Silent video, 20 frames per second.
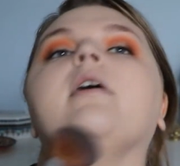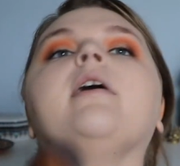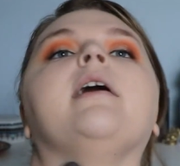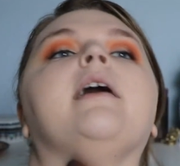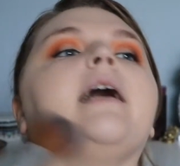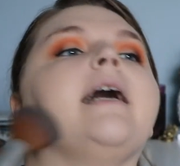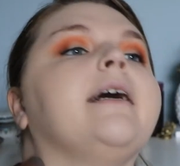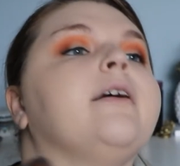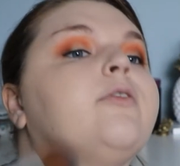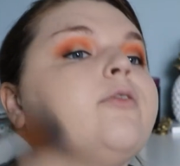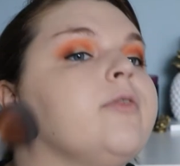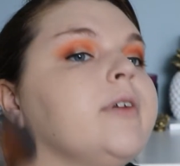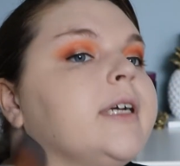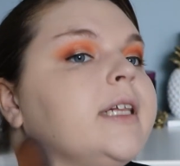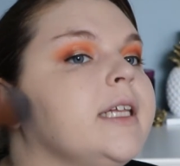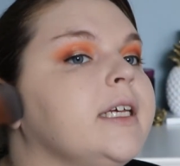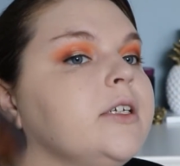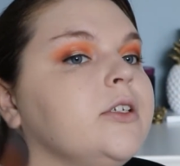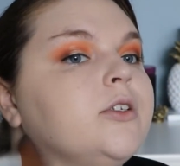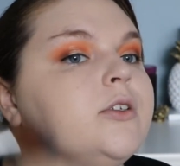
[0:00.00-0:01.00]
I
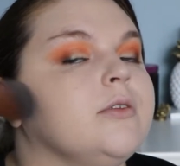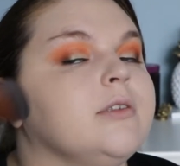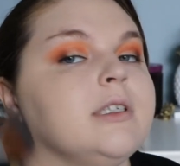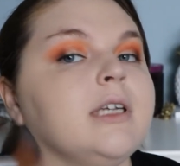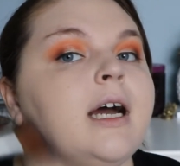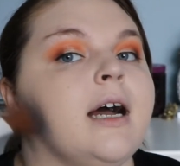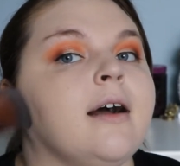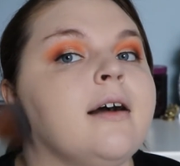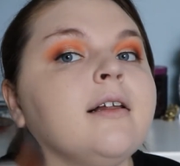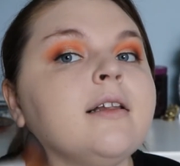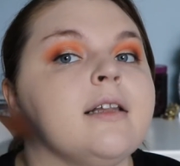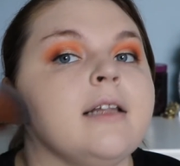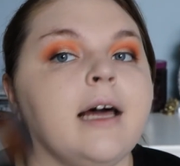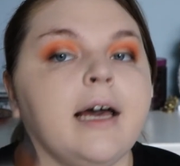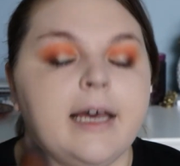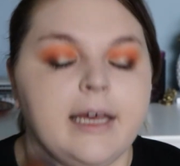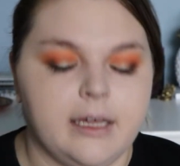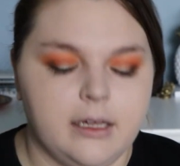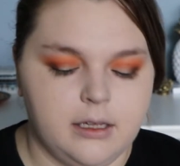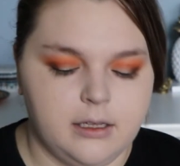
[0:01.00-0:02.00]
really do not
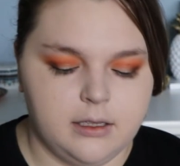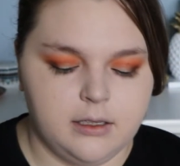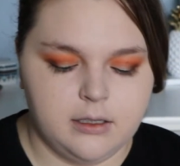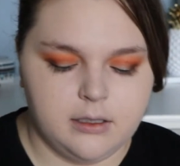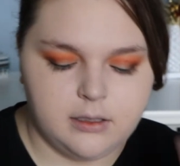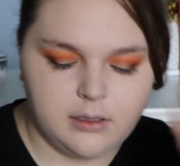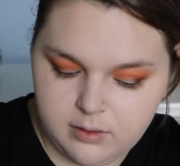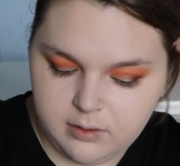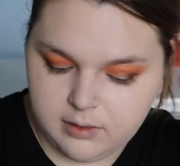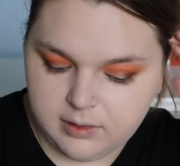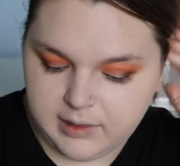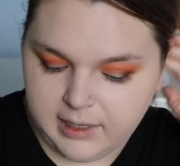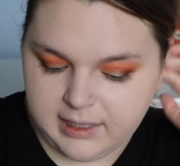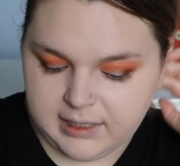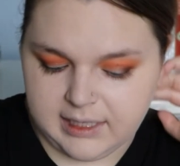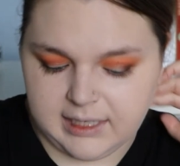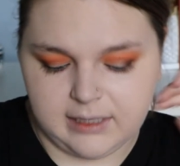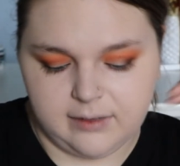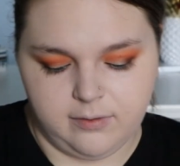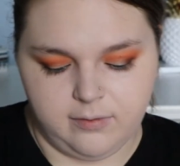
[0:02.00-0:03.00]
like that,
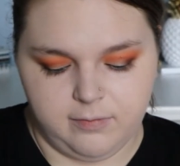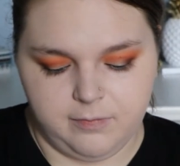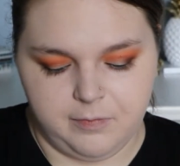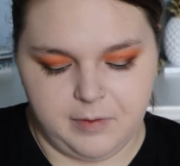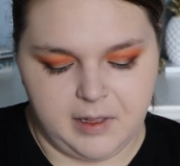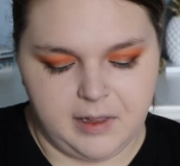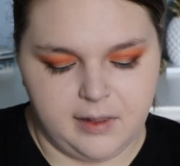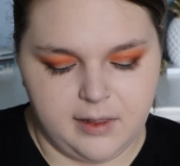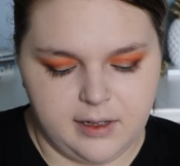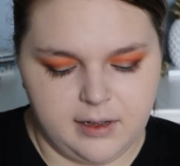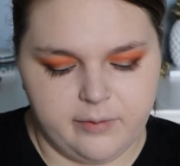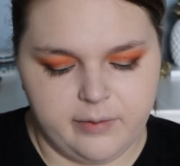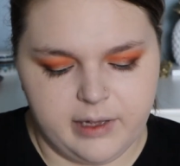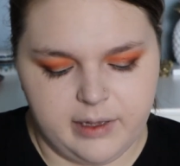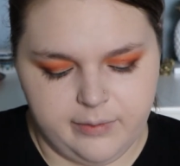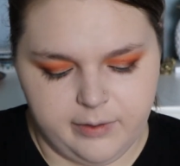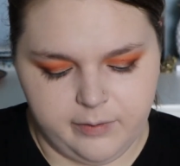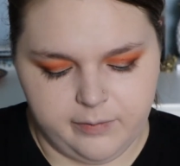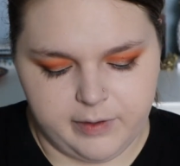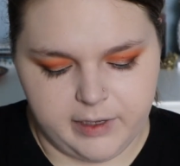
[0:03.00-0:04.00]
like, feeling of
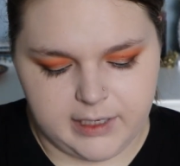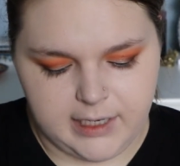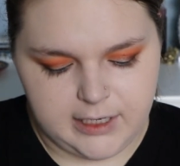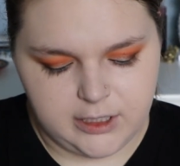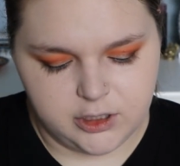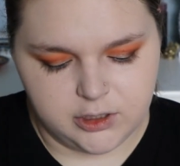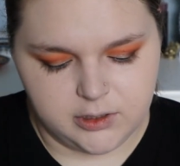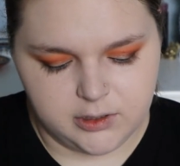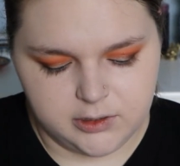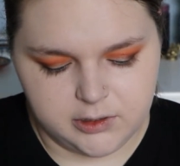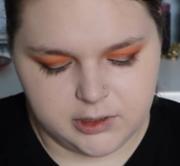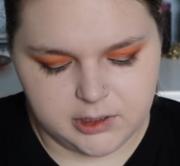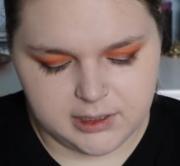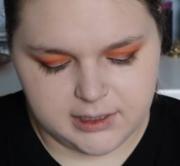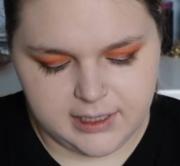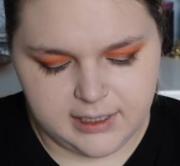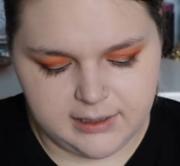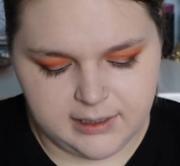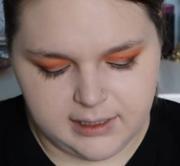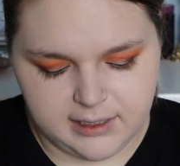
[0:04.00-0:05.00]
having foundation on your
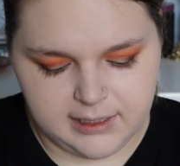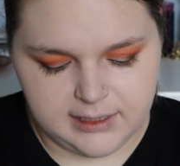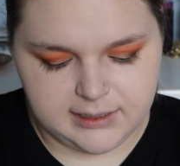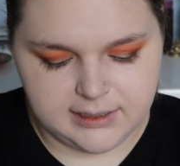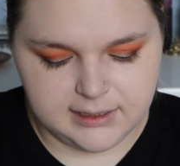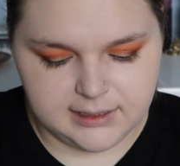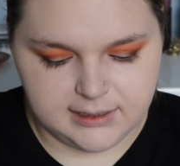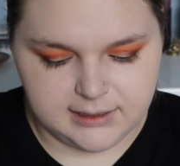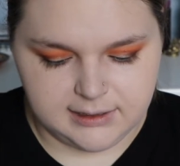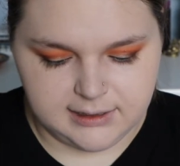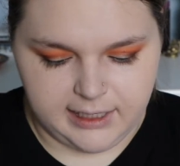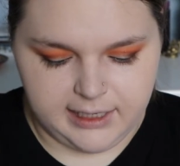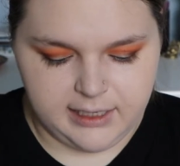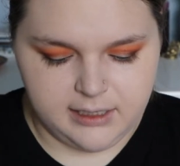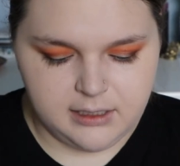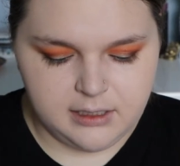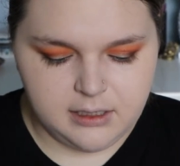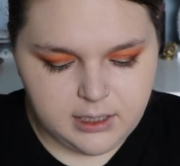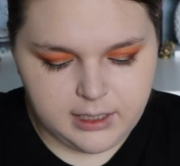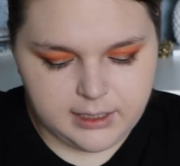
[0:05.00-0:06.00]
skin that isn't
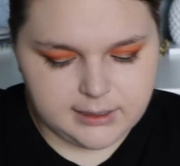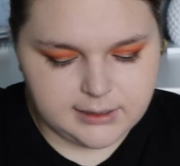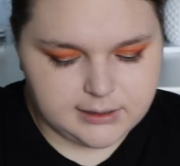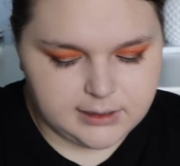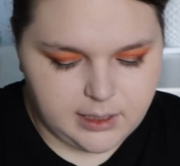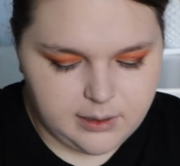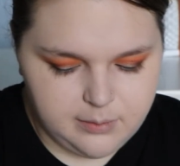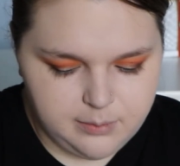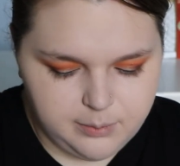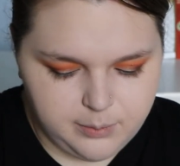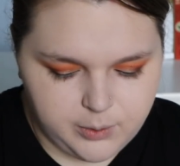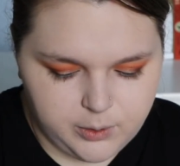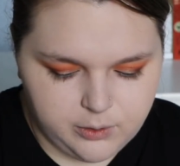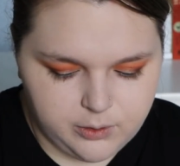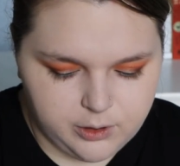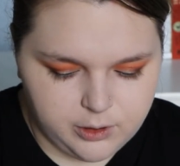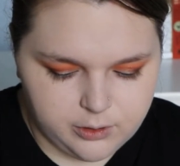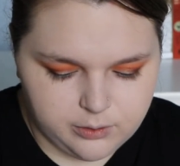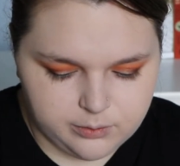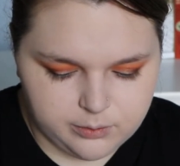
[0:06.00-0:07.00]
set. Like, some beauty
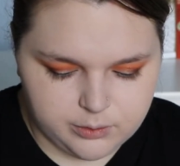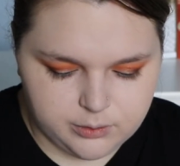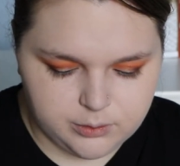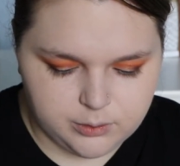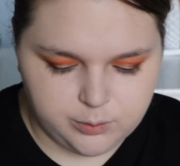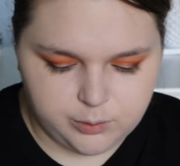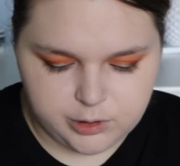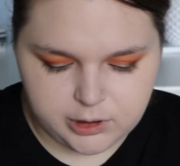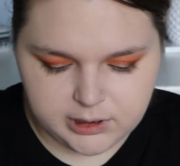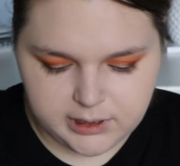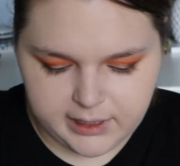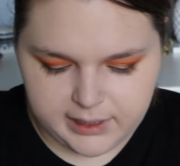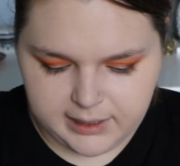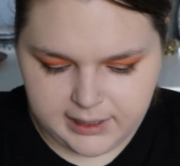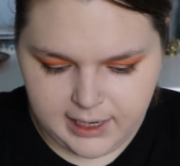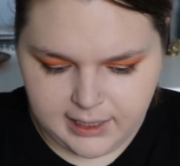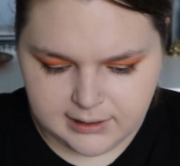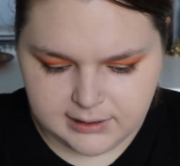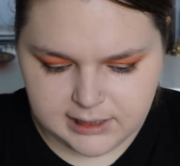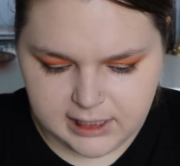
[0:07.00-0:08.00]
gurus will just, like,
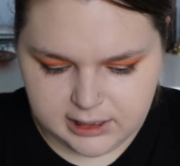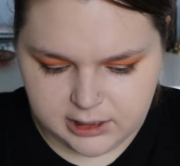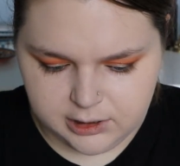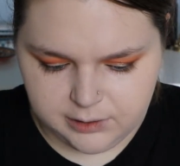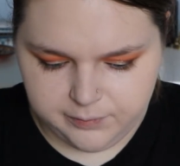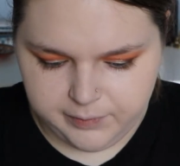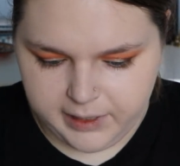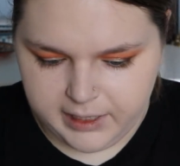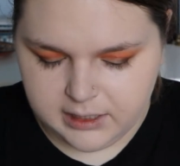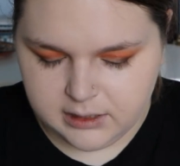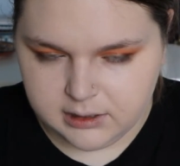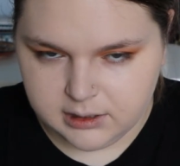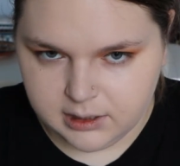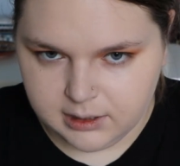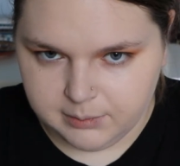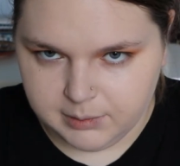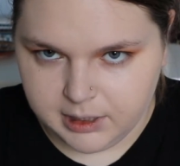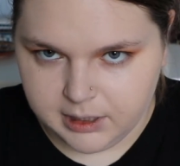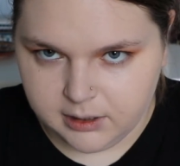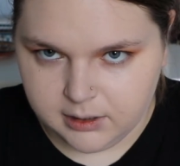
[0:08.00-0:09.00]
not set their face, and
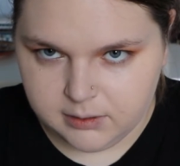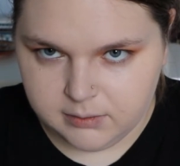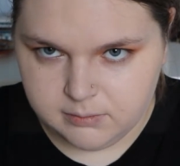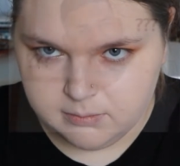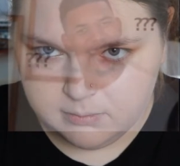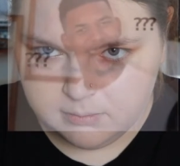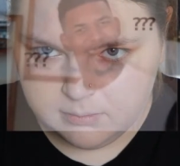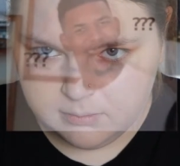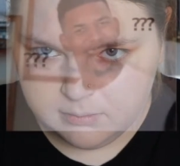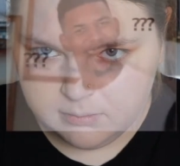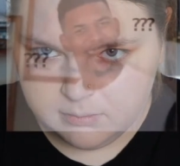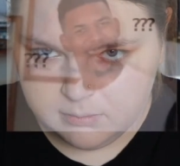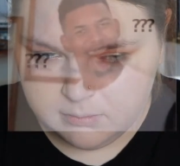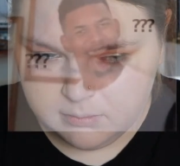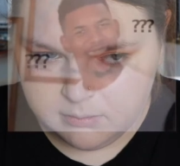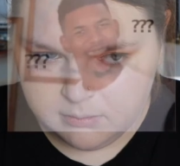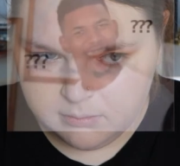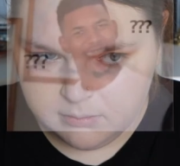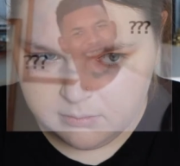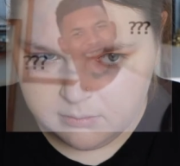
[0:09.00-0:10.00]
I'm like,
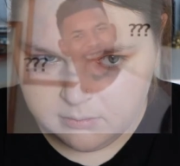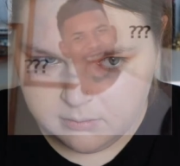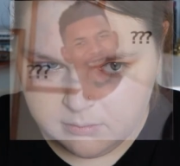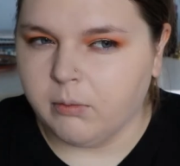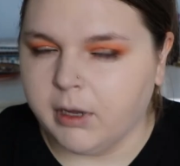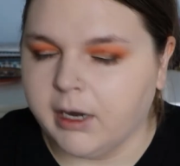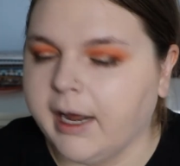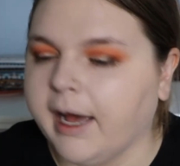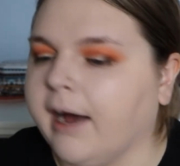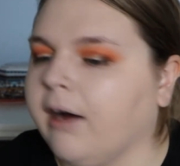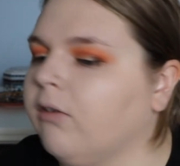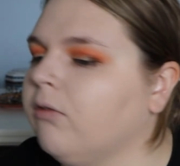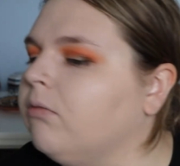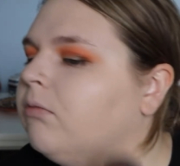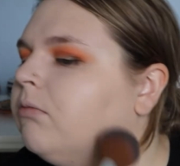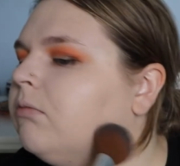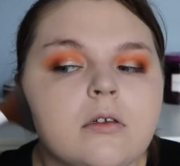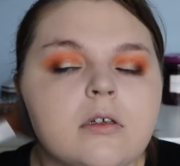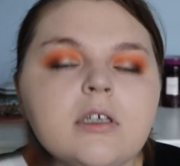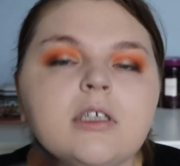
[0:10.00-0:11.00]
but how?
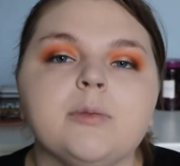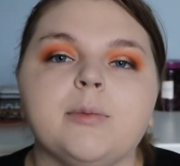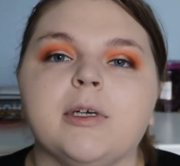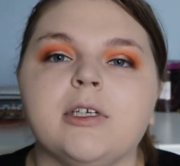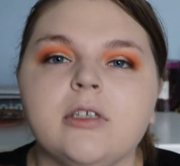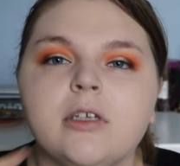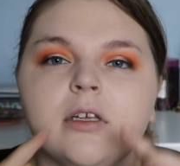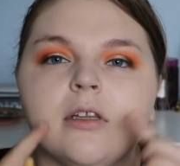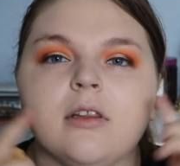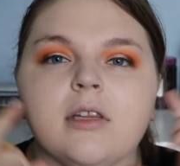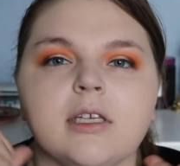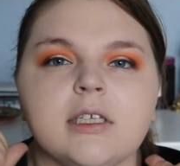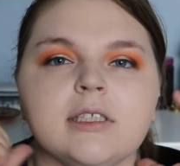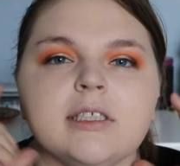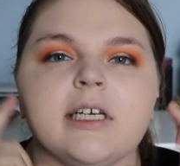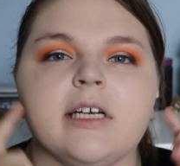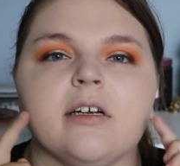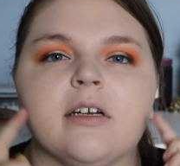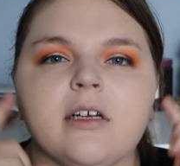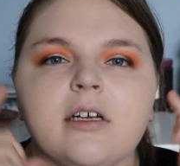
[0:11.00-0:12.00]
Especially this
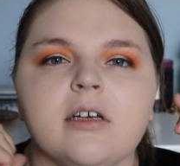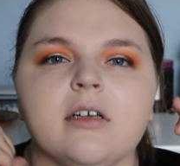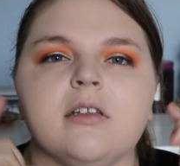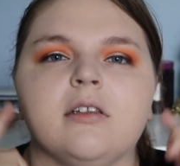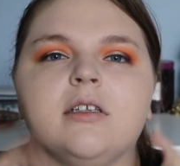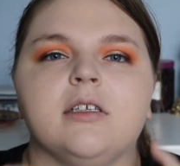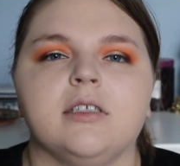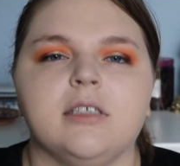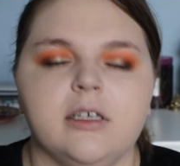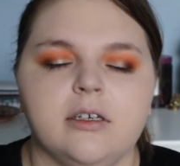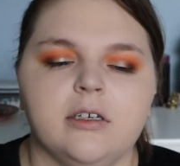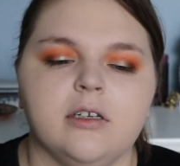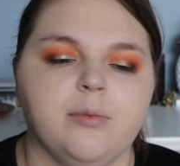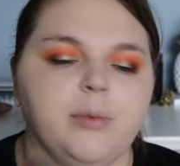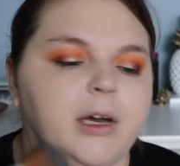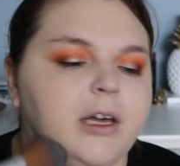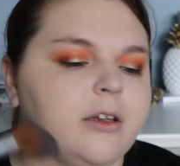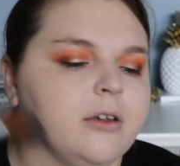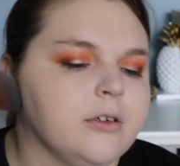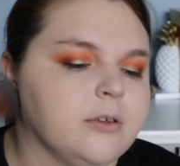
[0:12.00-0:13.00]
area. This area
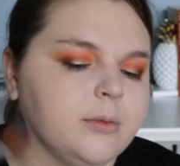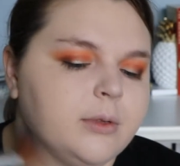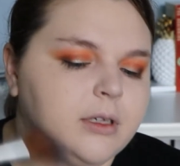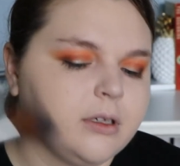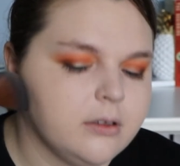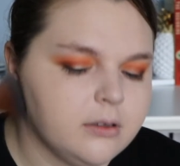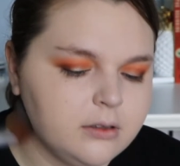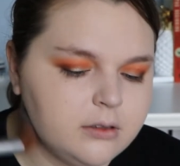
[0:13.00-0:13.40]
bothers me.